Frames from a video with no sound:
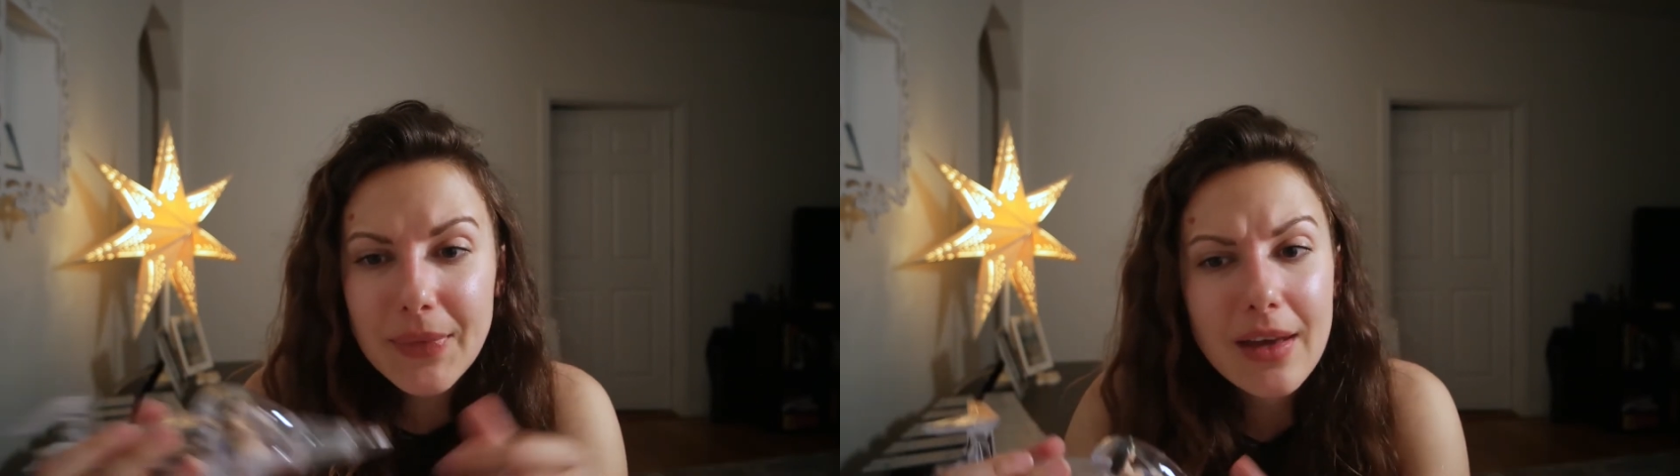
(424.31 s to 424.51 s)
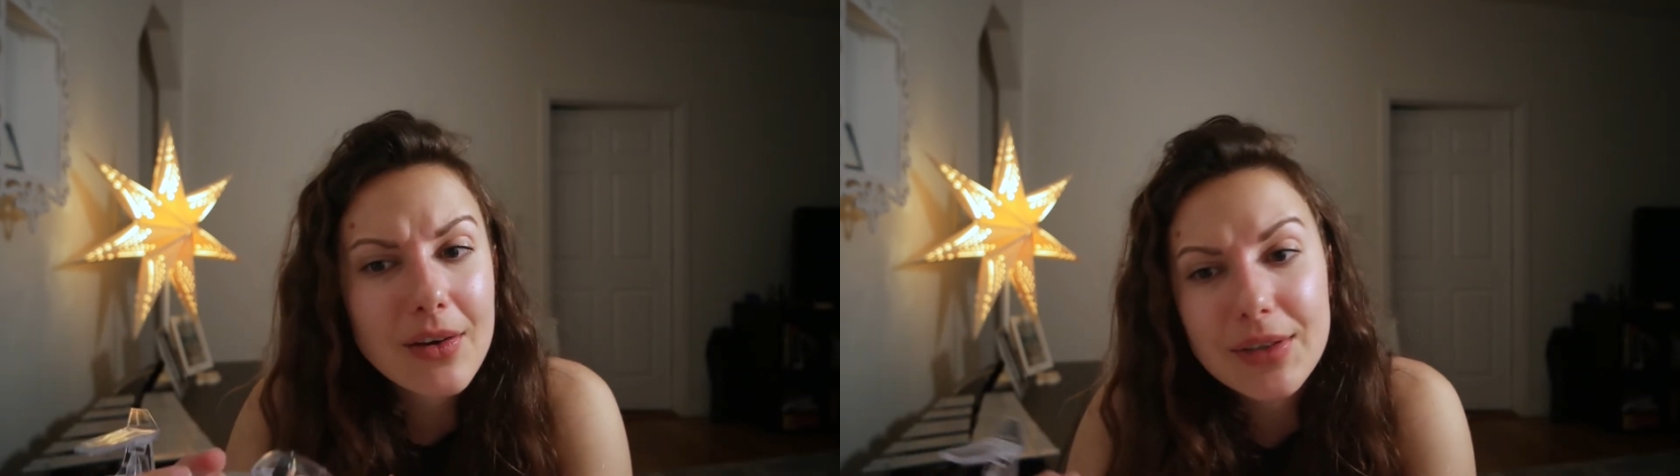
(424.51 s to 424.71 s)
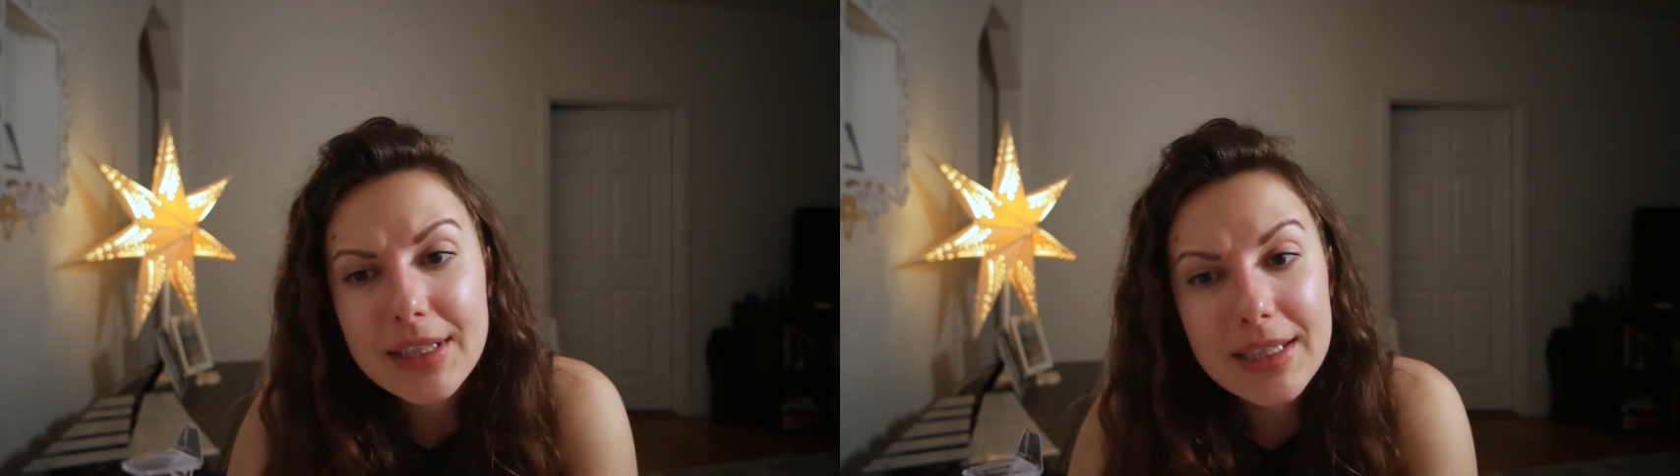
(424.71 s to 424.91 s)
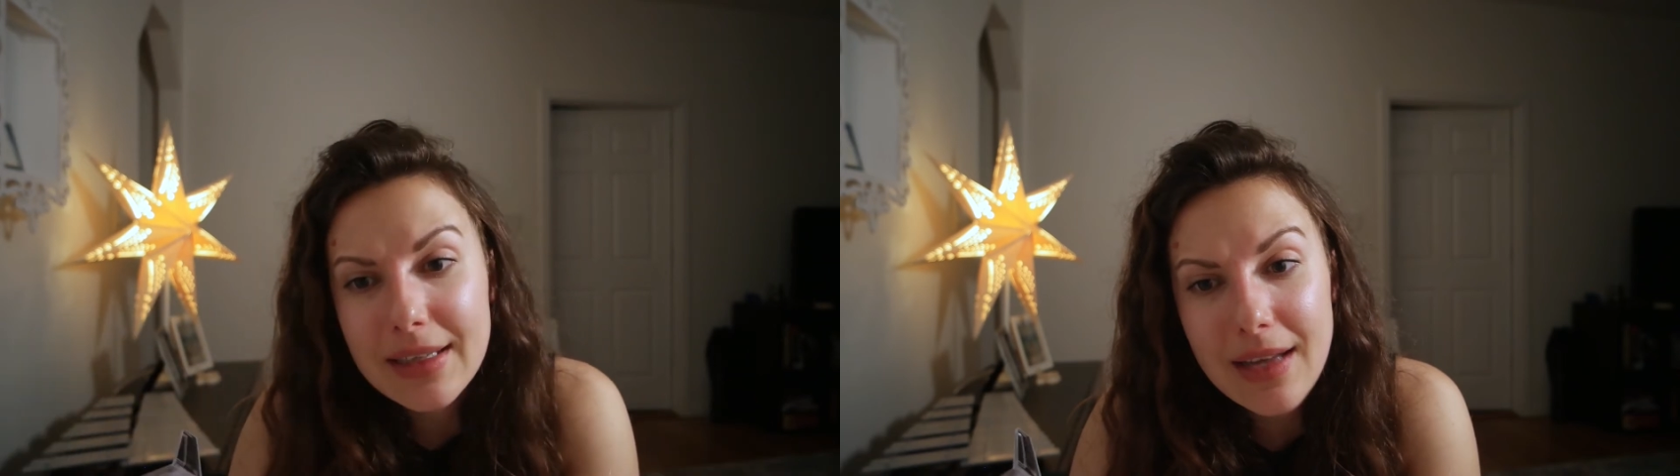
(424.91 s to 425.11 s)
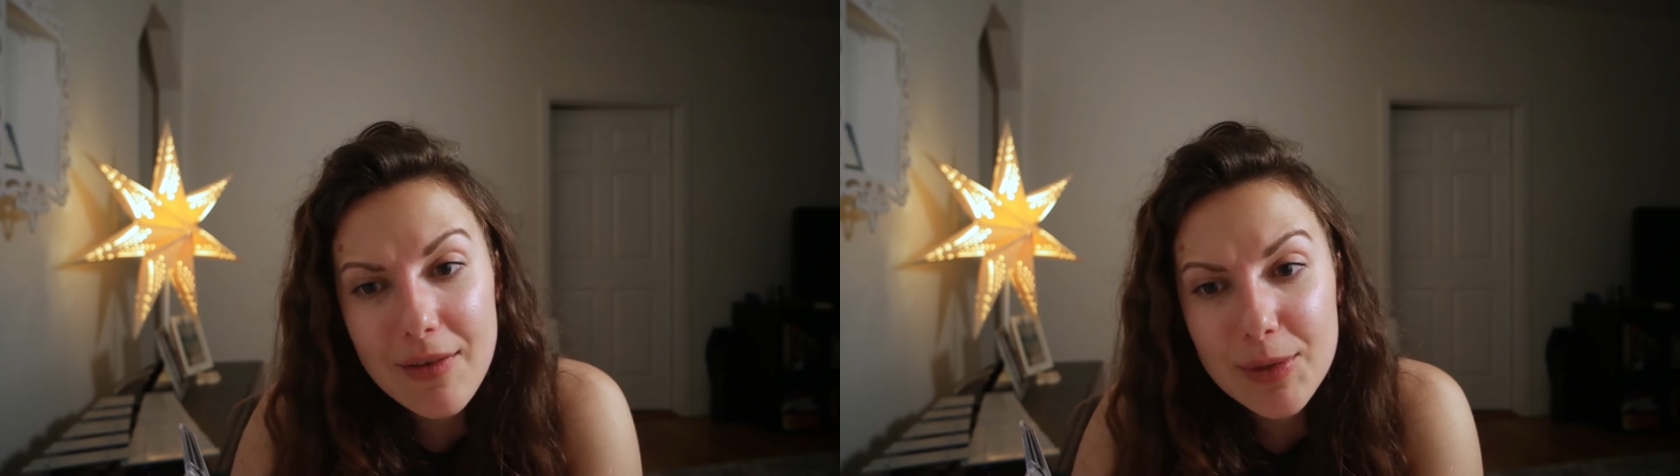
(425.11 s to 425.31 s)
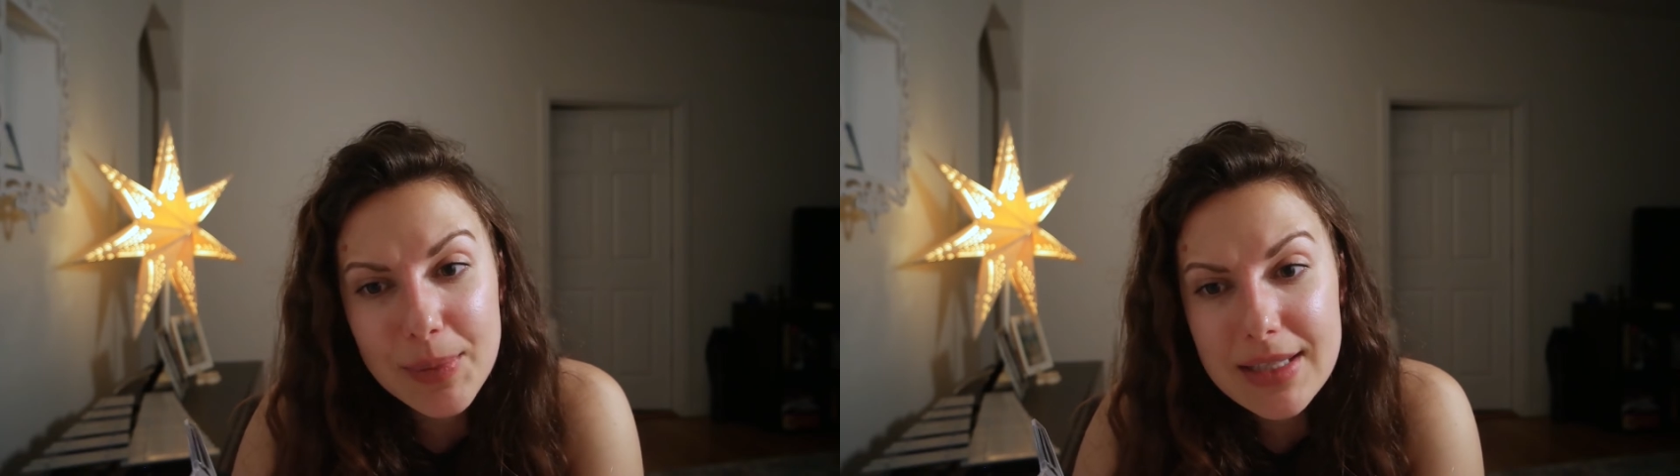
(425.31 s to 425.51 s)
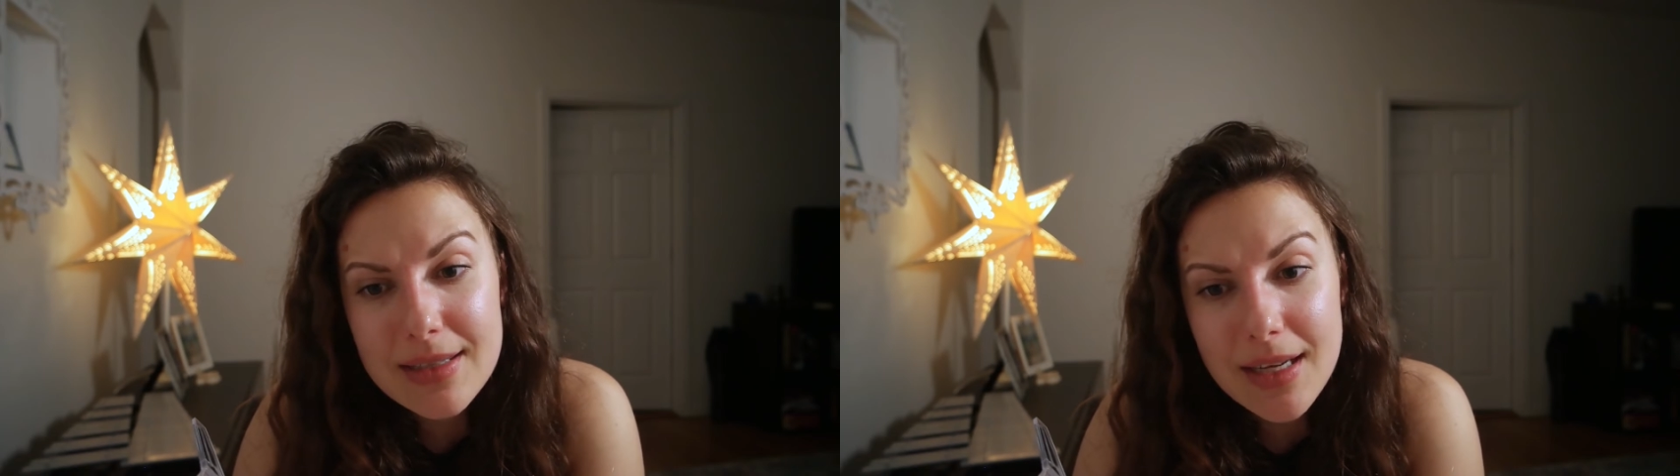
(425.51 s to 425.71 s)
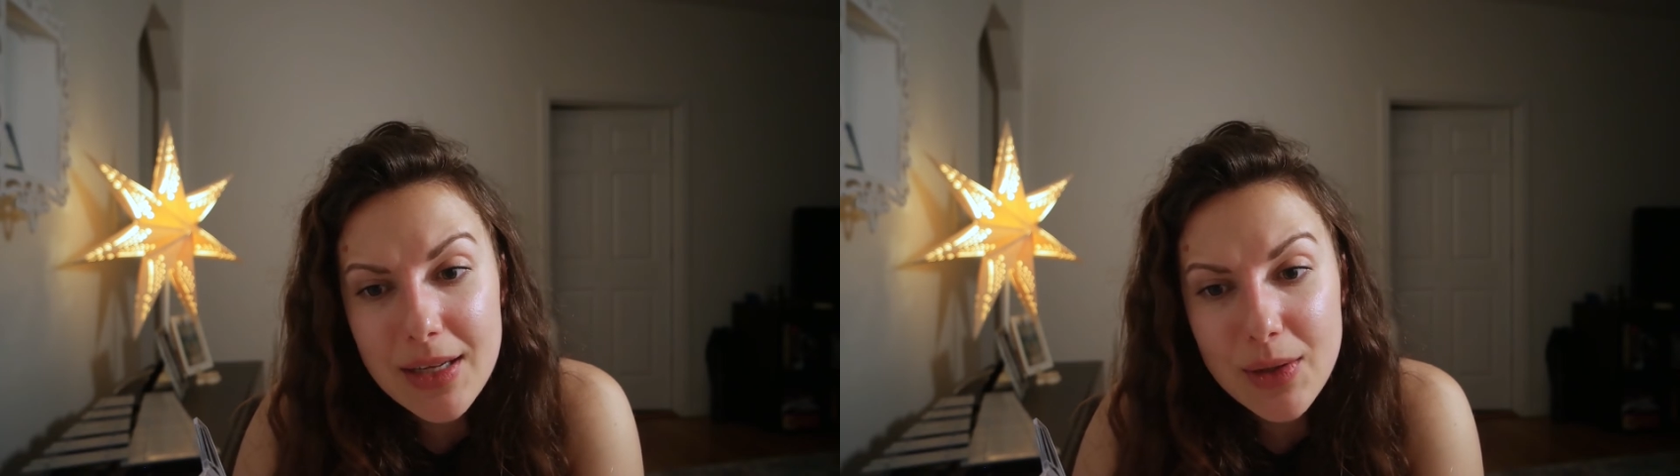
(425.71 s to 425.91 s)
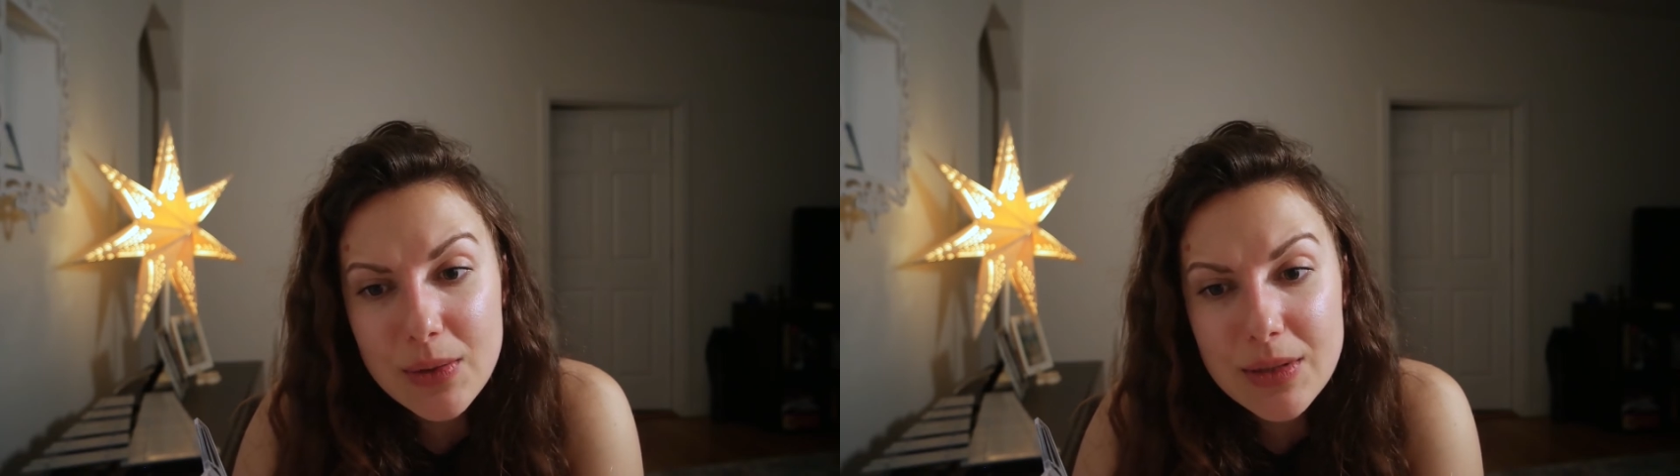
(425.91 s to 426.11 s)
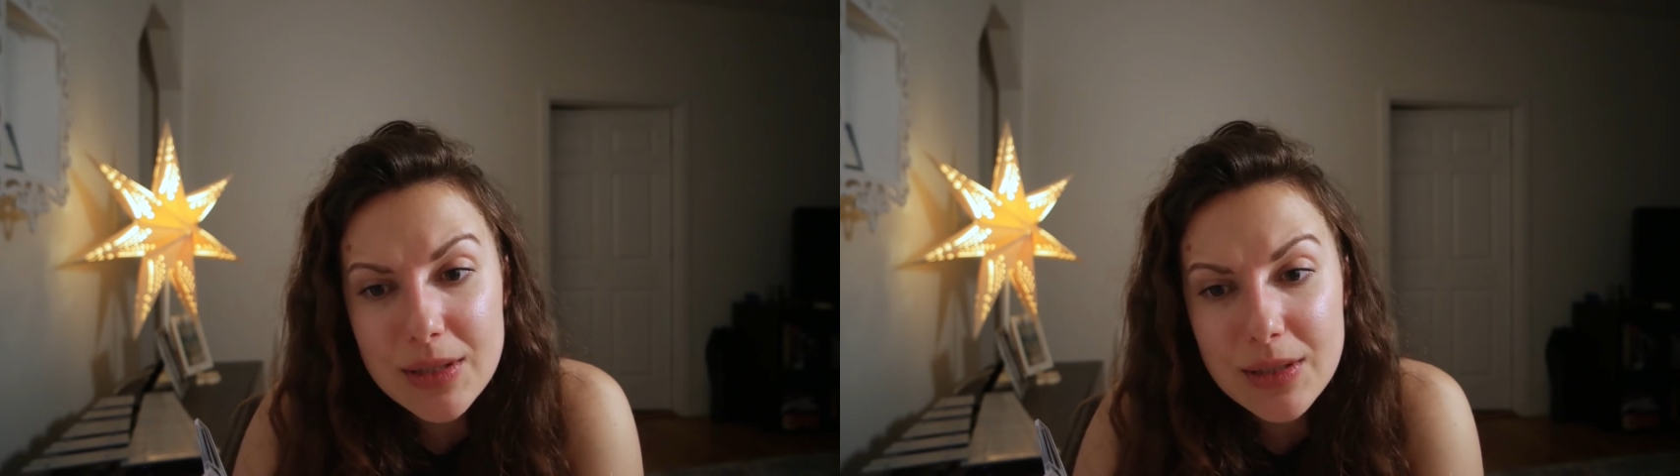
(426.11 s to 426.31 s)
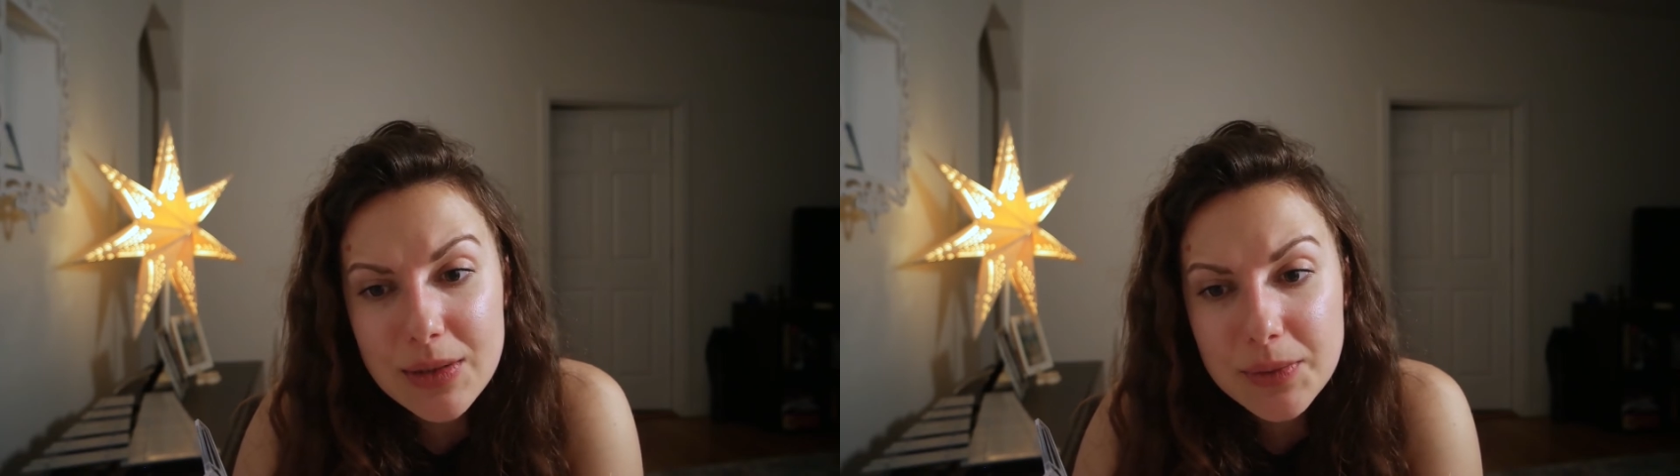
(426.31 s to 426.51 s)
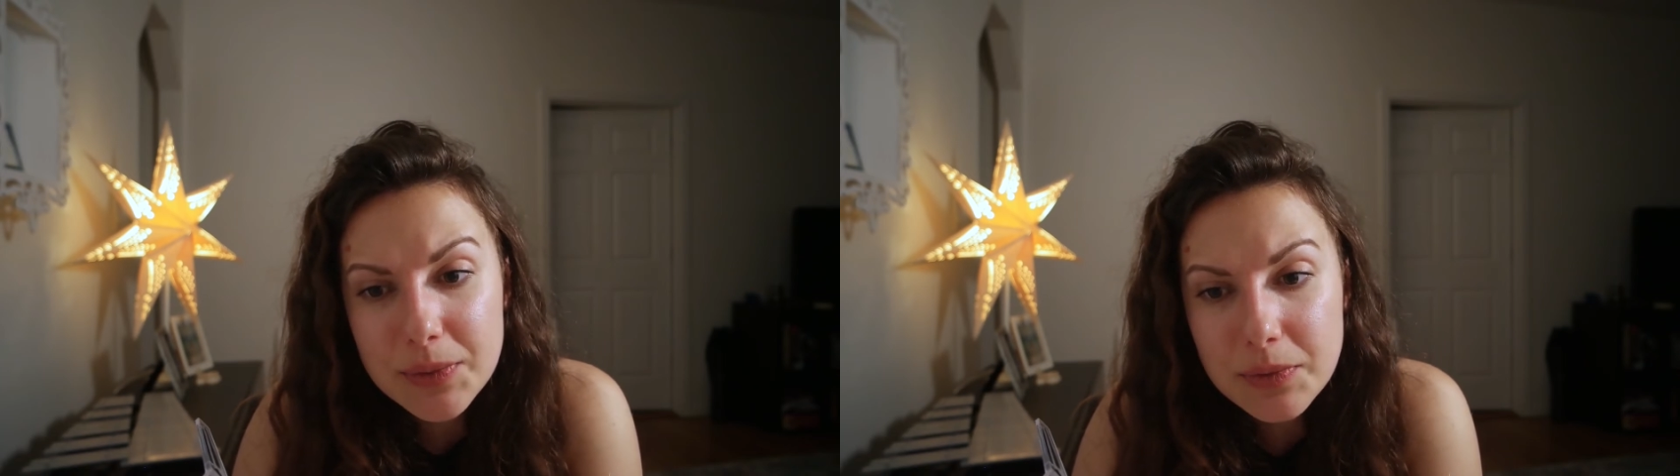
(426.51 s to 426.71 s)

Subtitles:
I don't really have a place that I go to.